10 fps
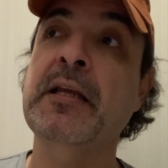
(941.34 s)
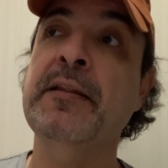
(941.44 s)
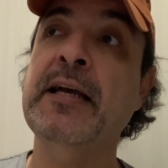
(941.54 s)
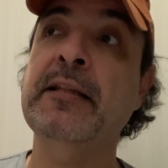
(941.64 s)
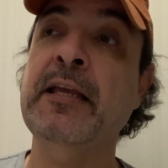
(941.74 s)

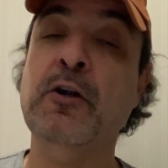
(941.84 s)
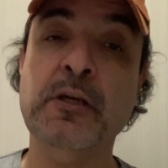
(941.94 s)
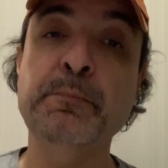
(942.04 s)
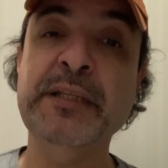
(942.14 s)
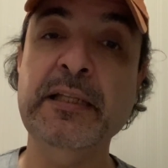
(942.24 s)
that they are
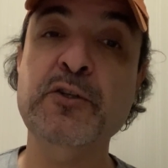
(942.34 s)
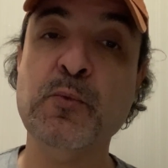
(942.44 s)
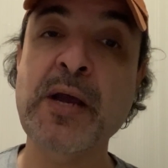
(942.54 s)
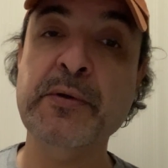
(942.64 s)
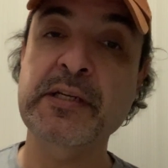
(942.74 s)
completely
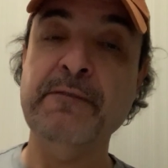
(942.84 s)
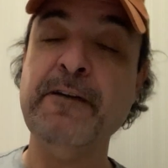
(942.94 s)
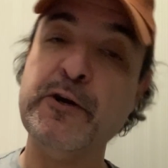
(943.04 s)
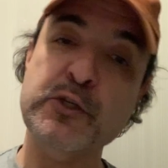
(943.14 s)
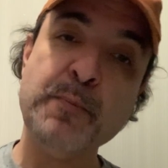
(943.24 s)
surrounded in
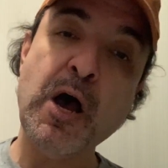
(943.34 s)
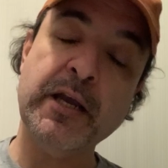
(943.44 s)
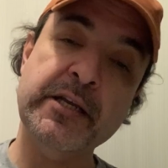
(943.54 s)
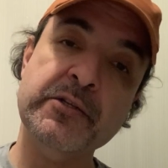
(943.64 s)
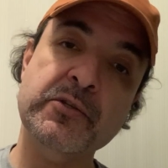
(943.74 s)
various
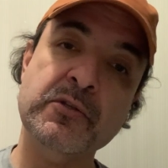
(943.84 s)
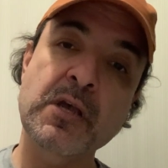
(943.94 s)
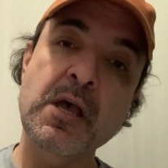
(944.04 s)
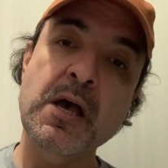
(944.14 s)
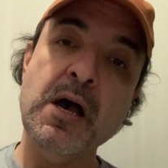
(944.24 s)
pockets
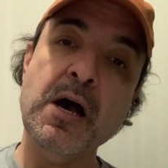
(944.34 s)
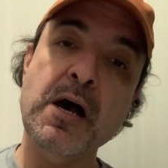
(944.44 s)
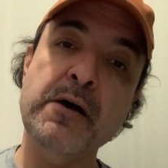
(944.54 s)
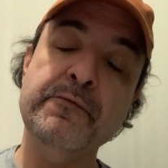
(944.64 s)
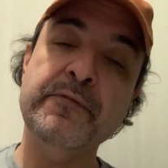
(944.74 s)

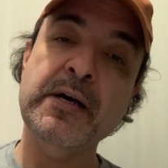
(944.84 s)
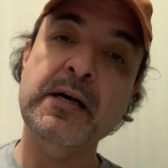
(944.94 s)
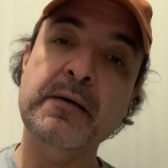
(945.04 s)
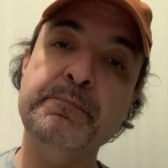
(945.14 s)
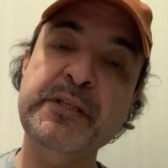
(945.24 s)

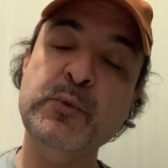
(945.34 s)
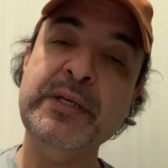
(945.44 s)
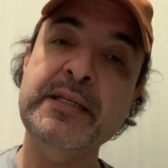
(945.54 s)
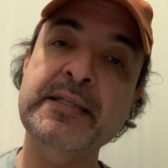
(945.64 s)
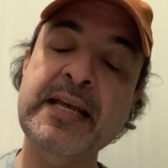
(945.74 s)
of
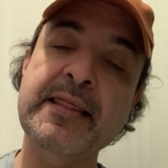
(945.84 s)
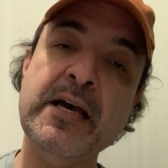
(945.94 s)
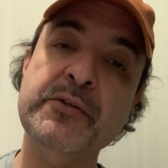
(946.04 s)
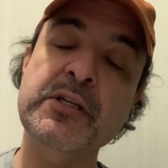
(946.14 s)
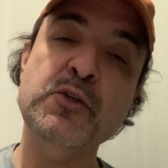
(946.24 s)
between
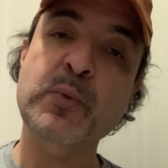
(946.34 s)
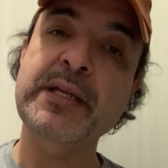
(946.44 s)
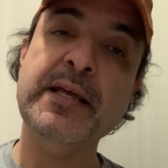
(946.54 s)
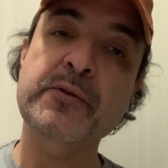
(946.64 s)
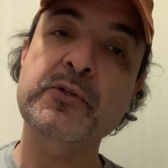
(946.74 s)
10,000 and
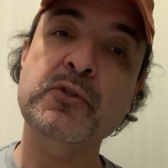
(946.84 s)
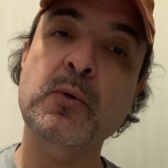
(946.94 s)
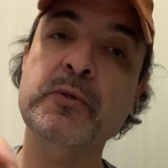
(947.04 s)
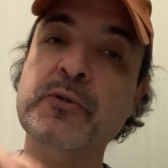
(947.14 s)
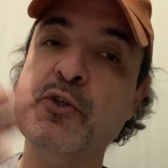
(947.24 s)
20,000
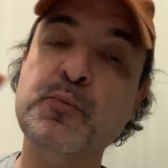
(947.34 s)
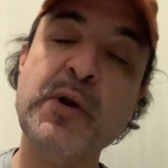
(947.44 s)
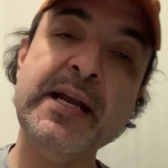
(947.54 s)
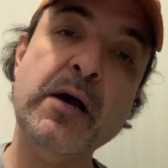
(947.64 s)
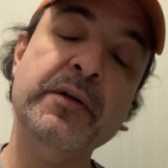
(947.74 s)
soldiers
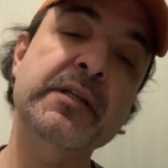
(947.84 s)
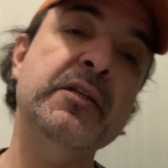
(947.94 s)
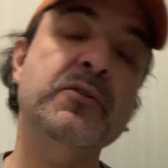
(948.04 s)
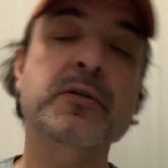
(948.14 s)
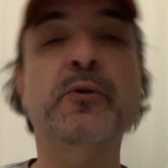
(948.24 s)
spread out in
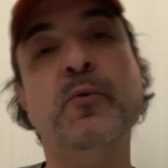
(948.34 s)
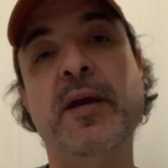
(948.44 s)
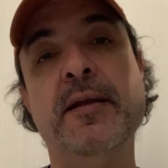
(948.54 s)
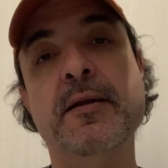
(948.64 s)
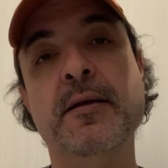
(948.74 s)
eastern
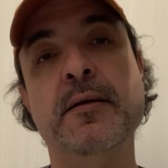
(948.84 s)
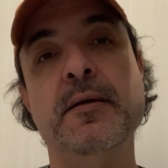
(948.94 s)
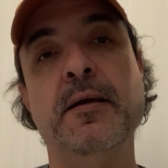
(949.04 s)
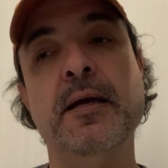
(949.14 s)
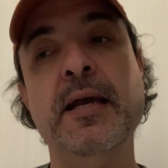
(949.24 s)
Ukraine.
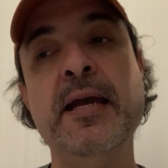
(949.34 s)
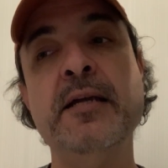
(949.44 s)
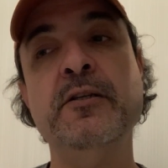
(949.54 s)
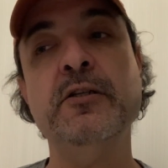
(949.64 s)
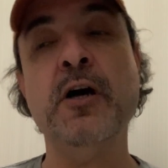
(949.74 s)

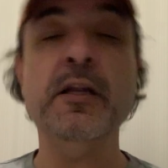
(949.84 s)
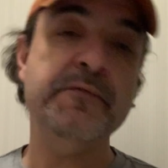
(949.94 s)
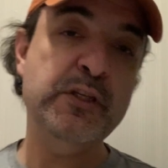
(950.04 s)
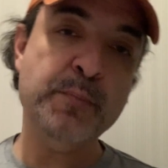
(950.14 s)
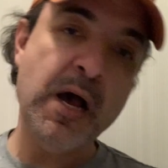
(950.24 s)
And all of
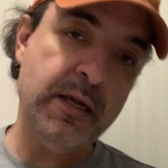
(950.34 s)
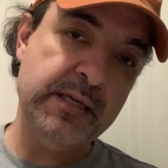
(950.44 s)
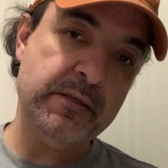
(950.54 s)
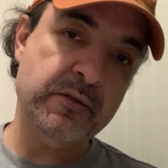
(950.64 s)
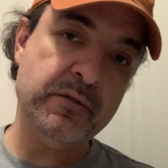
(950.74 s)
these
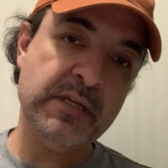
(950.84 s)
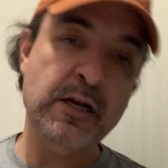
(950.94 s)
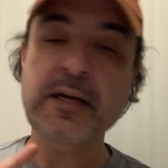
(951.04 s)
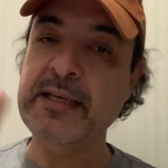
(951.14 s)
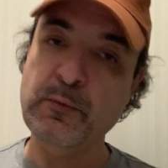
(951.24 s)
pockets
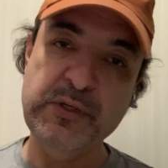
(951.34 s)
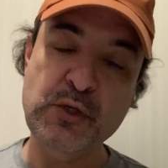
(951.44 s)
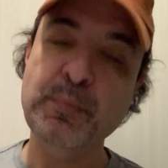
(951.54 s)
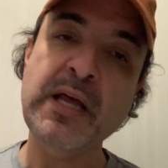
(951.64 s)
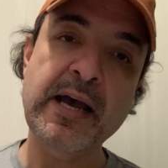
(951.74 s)
cannot get
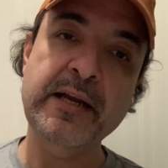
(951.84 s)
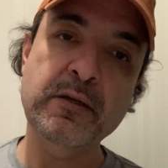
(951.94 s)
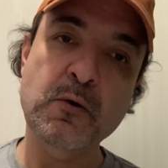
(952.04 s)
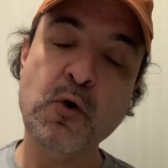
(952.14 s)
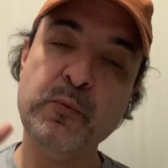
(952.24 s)
resupplied
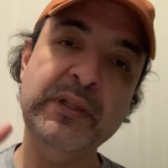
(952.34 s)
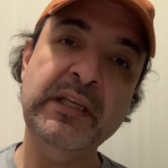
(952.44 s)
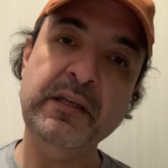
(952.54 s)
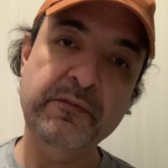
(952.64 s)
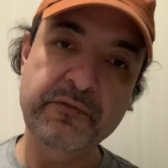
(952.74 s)
or
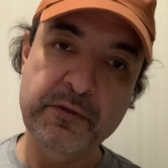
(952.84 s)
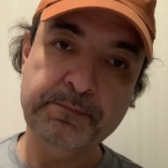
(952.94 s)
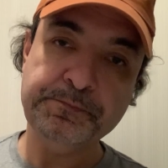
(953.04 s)
relieved.